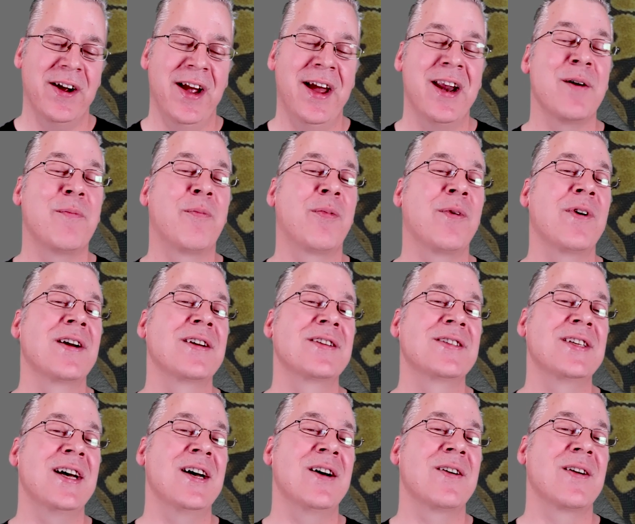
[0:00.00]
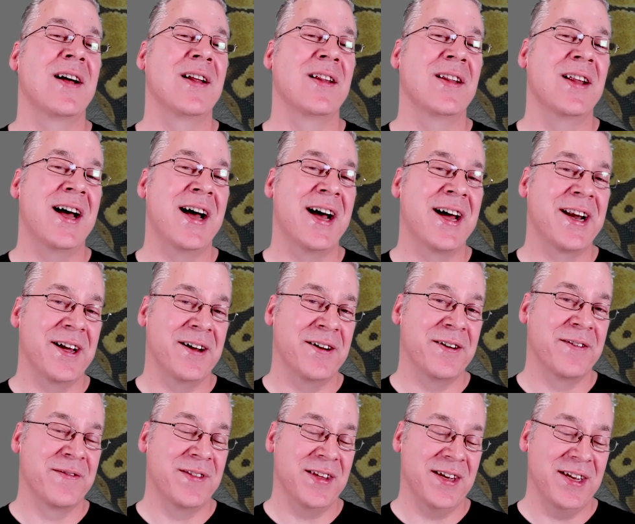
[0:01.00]
and it brings out a lot
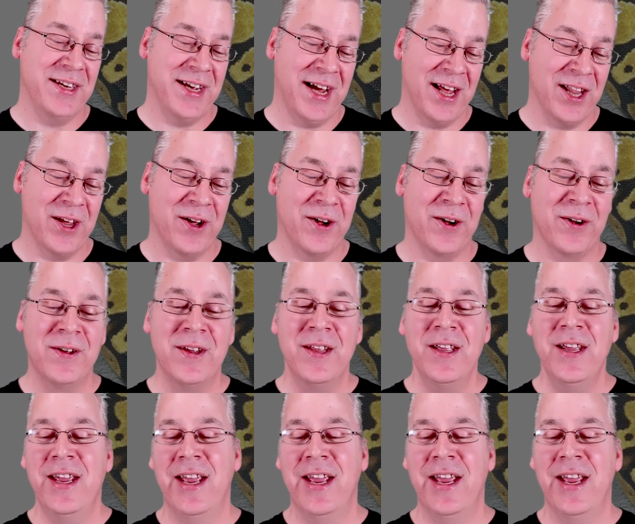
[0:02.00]
of the yellow.